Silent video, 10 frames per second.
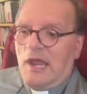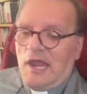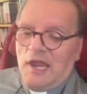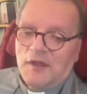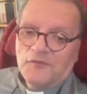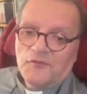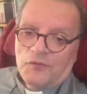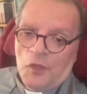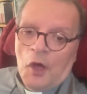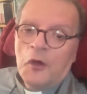
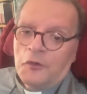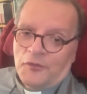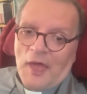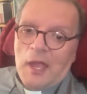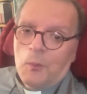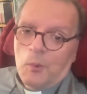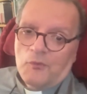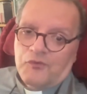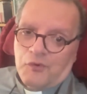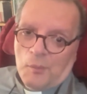even though they
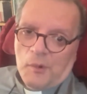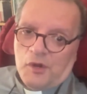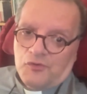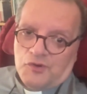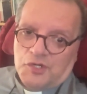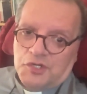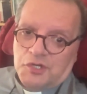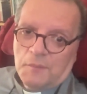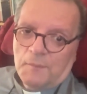were from a Christian